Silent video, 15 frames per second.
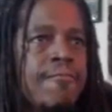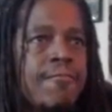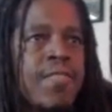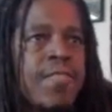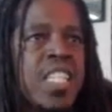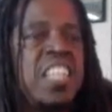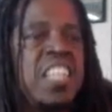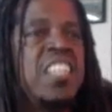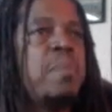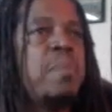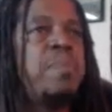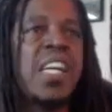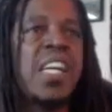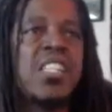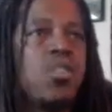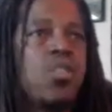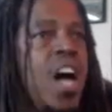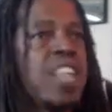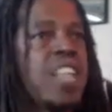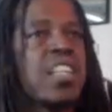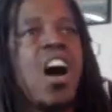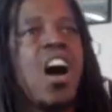depicts you as a
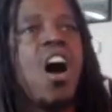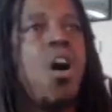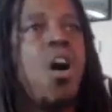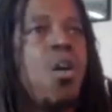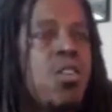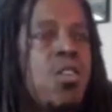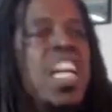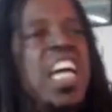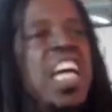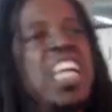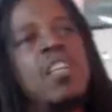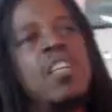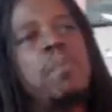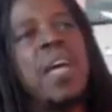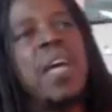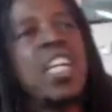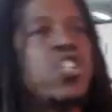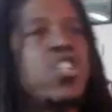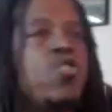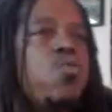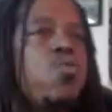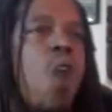hoe. He depicts you
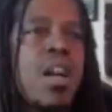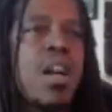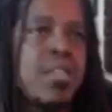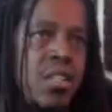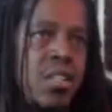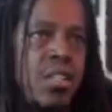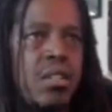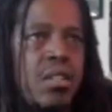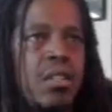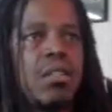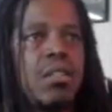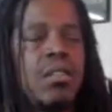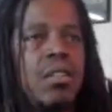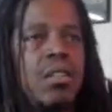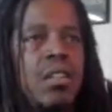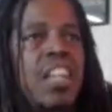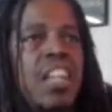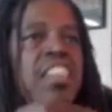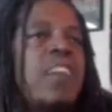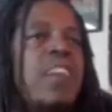worse than what